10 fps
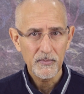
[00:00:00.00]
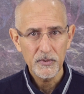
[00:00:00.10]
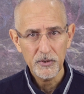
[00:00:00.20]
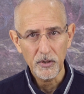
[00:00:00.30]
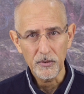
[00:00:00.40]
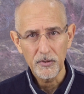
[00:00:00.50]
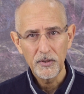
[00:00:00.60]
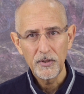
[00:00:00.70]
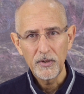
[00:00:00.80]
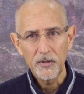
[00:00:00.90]
So,
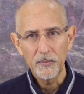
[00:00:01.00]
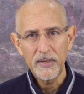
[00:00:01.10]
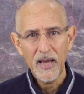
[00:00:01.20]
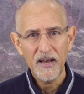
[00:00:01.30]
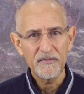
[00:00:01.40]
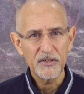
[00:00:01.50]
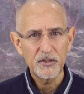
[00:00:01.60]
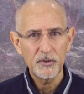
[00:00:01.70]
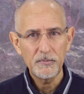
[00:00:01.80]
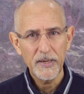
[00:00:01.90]
we have the
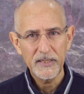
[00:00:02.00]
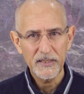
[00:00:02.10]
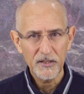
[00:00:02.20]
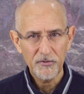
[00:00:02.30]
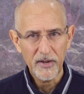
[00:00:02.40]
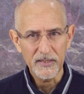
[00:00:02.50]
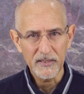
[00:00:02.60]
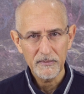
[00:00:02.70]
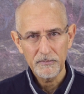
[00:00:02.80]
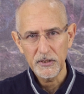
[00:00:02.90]
two basic
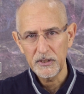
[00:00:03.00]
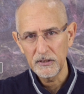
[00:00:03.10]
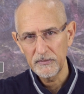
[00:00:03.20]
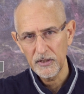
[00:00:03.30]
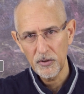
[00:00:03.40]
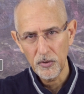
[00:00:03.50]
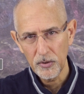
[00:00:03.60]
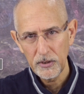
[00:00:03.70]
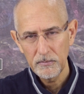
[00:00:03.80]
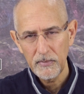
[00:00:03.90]
threads, the silver
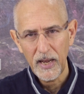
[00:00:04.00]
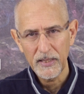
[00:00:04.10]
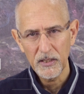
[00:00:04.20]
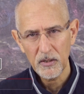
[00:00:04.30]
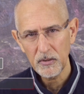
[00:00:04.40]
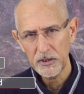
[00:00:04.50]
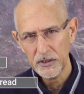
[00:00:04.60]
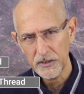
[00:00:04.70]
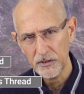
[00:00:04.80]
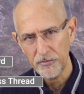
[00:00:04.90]
cord and the
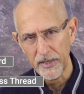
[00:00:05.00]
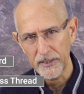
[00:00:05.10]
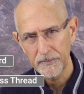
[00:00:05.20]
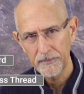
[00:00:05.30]
consciousness thread.